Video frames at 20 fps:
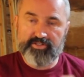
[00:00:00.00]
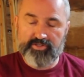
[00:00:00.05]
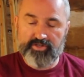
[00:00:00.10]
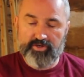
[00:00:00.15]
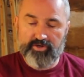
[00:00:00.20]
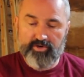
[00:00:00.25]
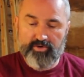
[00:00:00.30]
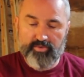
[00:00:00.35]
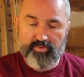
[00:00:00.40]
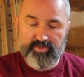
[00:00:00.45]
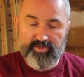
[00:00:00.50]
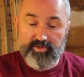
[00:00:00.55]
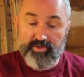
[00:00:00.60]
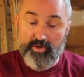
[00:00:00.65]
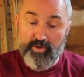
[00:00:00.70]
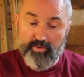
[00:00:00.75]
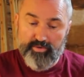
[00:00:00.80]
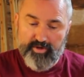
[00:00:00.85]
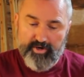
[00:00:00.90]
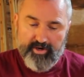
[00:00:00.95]
So when you
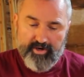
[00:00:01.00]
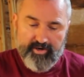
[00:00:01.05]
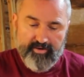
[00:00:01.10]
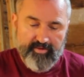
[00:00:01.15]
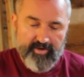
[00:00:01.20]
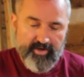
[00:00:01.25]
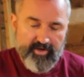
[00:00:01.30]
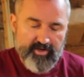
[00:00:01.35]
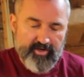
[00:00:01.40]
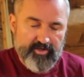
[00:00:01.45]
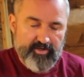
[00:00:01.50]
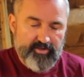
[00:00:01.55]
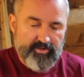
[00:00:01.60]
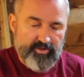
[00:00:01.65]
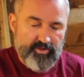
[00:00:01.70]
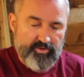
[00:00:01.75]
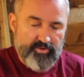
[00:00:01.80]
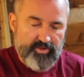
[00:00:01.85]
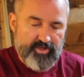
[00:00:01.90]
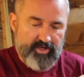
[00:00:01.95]
go there,
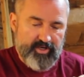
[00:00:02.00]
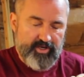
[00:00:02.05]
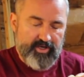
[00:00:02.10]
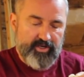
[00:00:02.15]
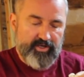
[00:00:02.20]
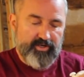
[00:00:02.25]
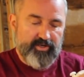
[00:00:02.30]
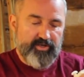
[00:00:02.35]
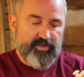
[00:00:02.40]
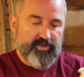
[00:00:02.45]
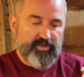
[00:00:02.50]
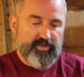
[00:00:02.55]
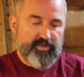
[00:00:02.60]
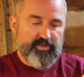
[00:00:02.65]
you can